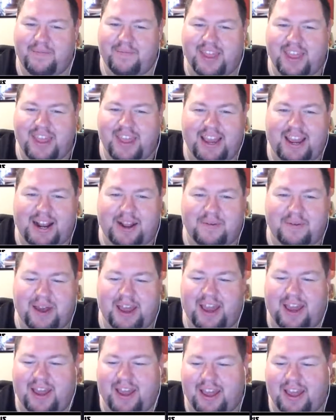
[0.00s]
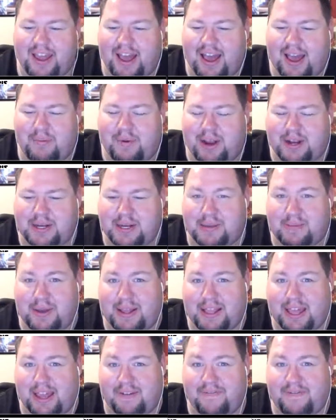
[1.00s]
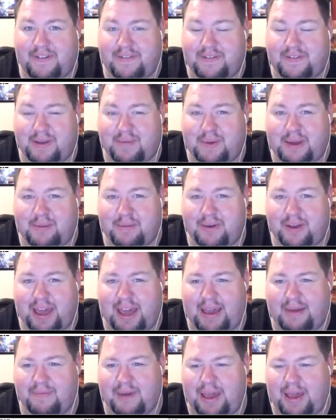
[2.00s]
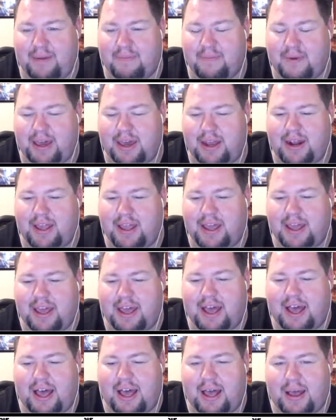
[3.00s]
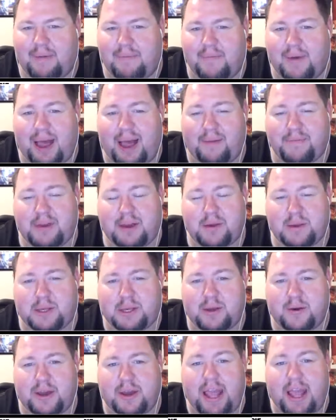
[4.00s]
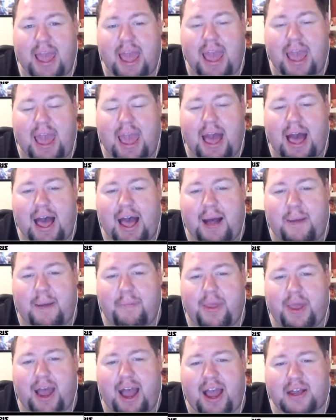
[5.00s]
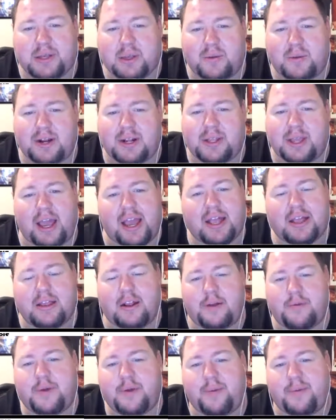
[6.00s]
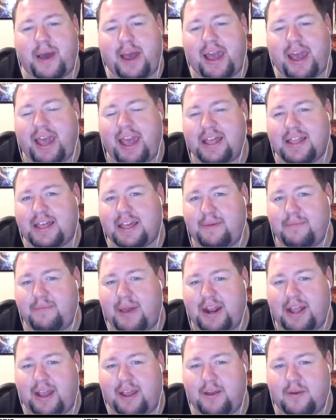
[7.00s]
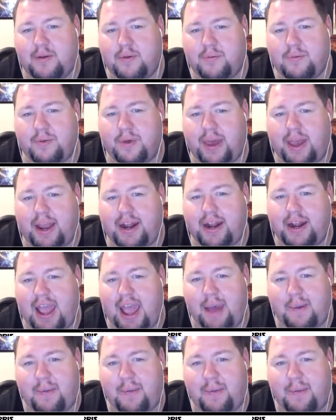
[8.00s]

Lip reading: Anyway, I probably just made like 50 people hate me, but I'm used to it. I also want to talk a little bit about Haley Bennett, who played Emma.